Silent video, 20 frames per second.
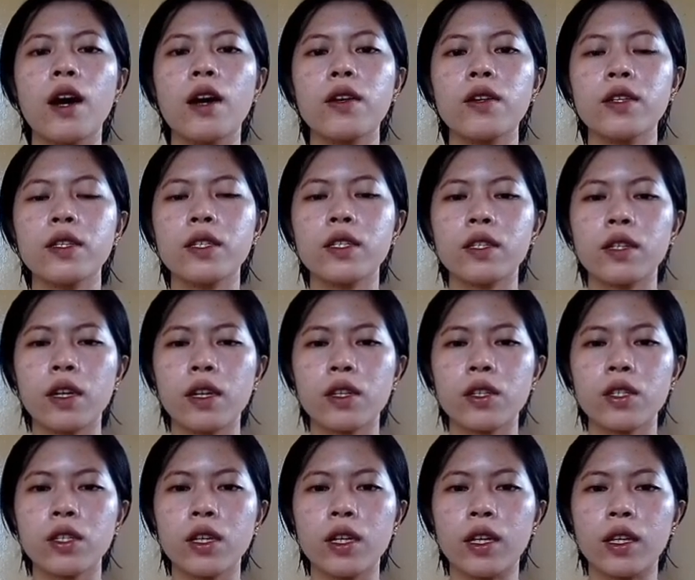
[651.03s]
a
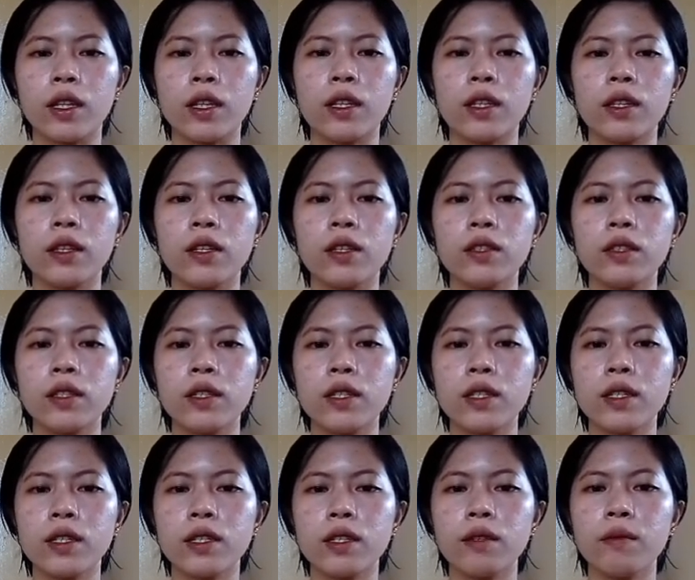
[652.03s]
restriction that
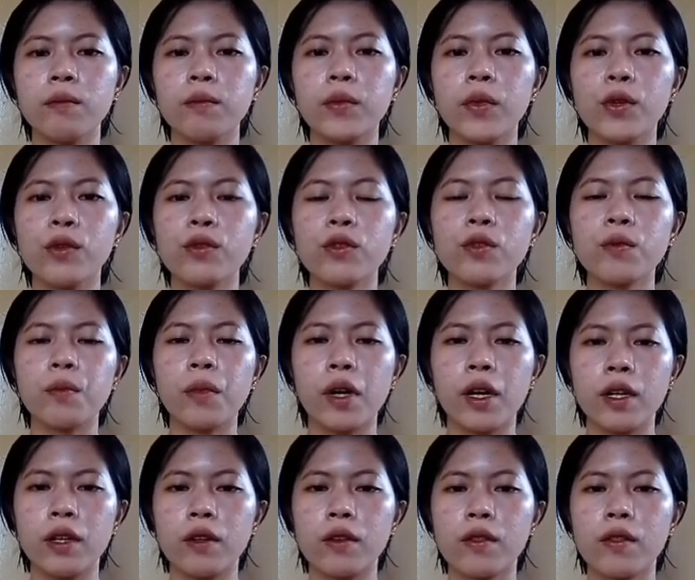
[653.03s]
is imposed
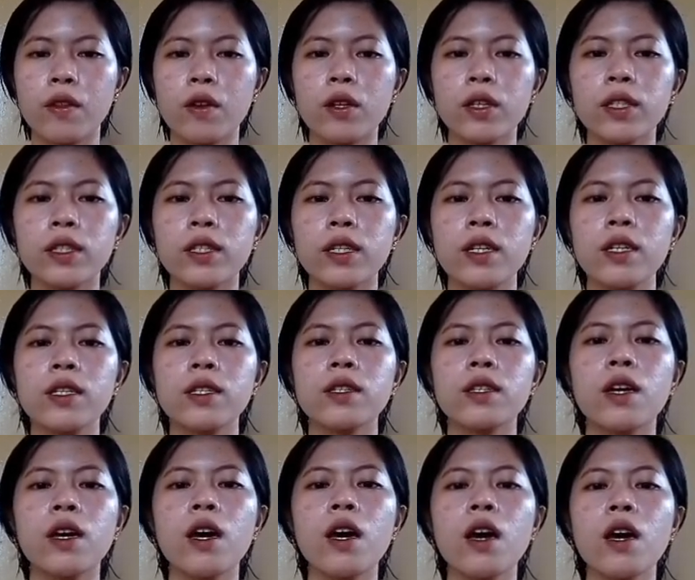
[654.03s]
by authorities
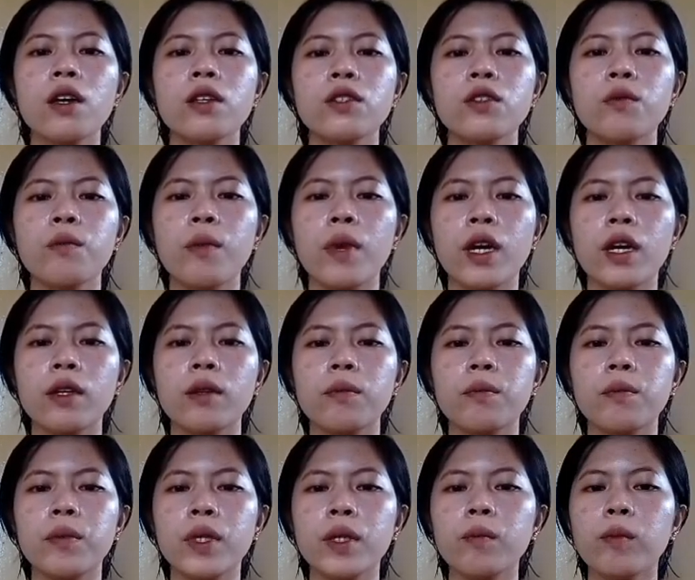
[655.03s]
to make
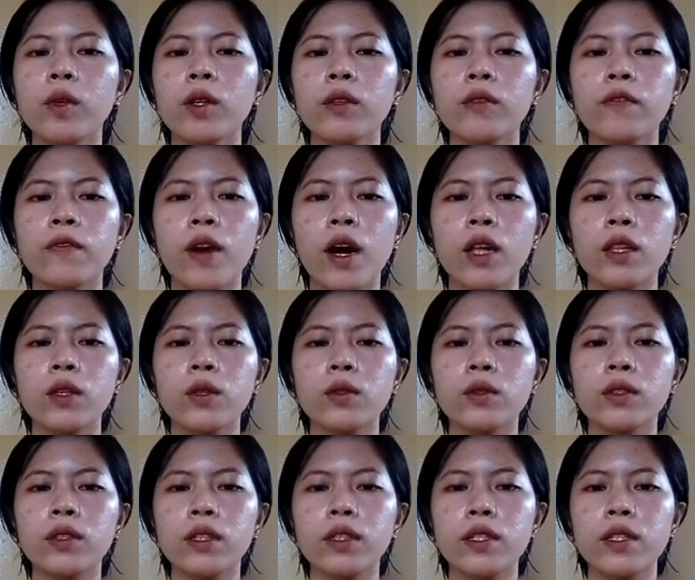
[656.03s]
people
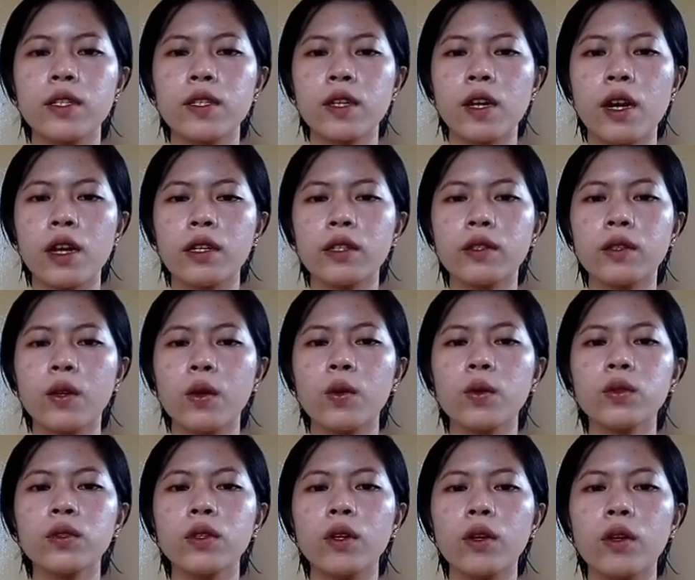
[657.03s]
follow the desired
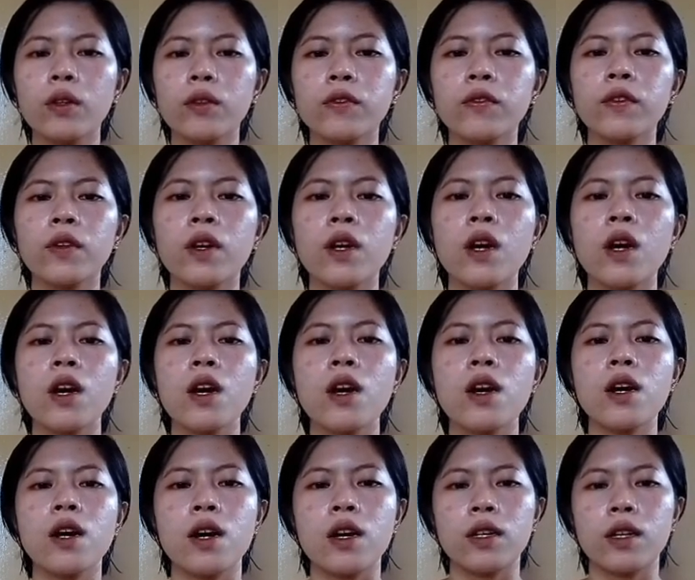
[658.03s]
code of
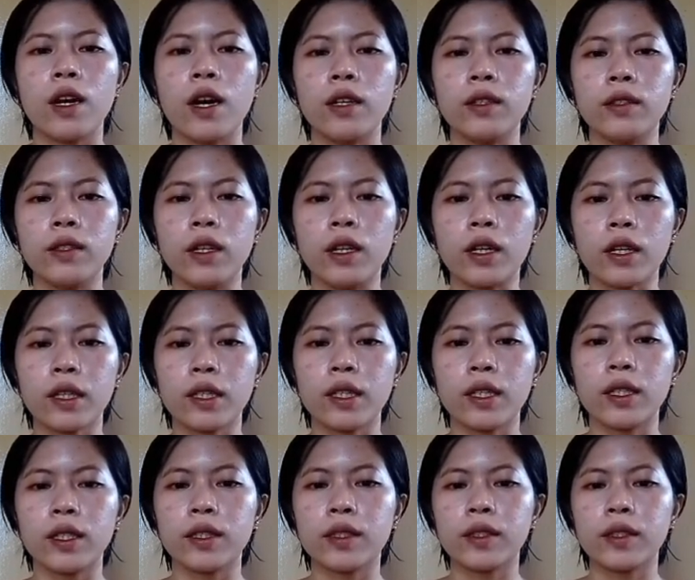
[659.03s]
conduct.